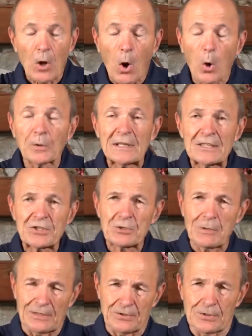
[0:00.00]
All the
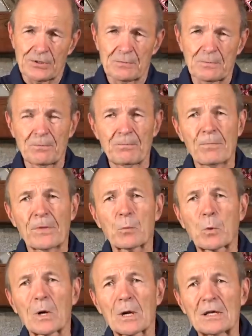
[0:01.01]
instructors
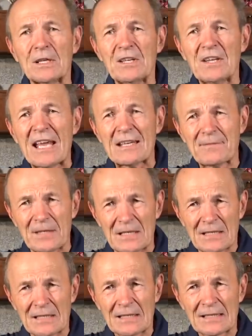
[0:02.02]
were Navy